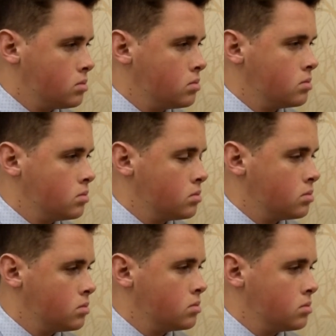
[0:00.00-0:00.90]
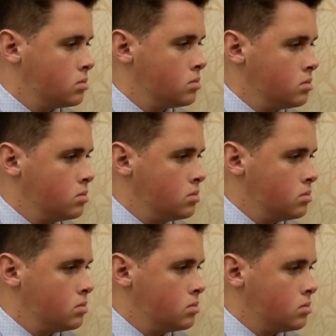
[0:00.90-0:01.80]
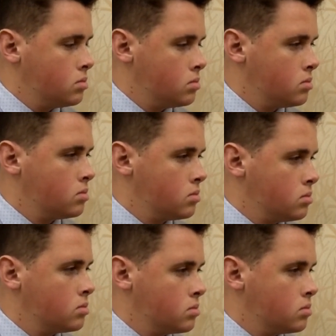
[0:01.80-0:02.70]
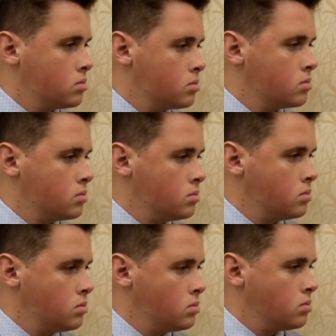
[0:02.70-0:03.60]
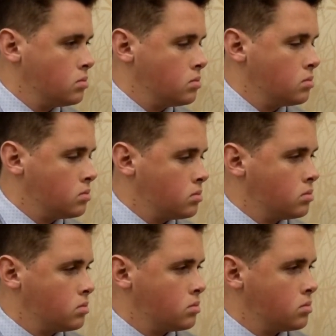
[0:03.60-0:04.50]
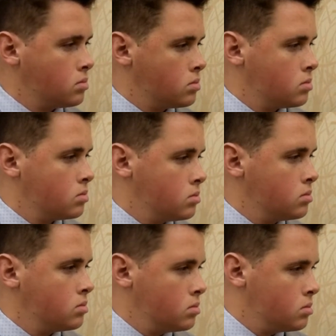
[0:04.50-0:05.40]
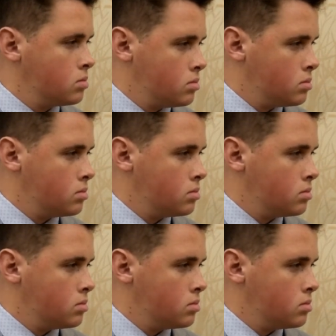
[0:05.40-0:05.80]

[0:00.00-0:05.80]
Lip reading: (not speaking)